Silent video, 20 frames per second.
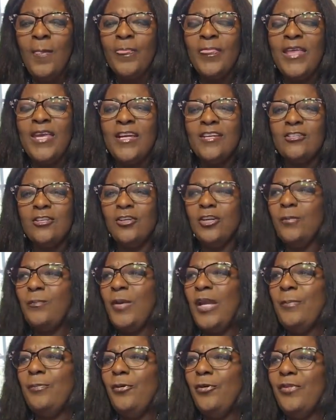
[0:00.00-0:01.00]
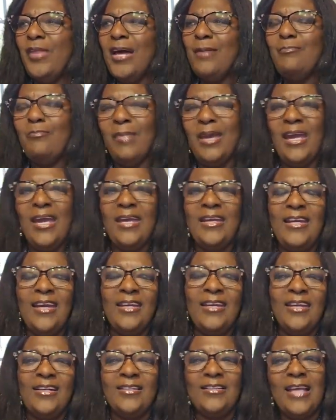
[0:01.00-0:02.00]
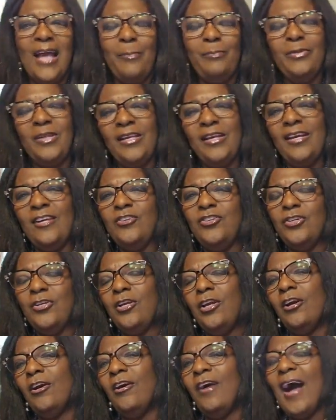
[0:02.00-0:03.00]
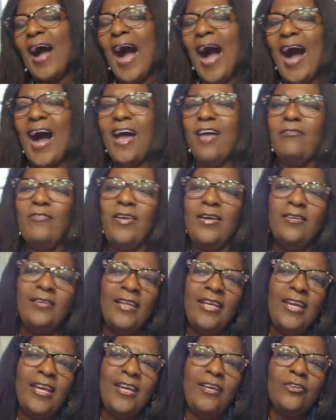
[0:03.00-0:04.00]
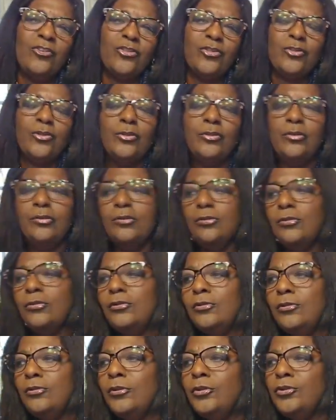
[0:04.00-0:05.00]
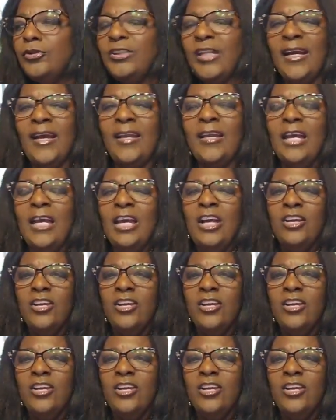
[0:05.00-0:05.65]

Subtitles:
these are the people that may get accepted into your Ivy League schools, and,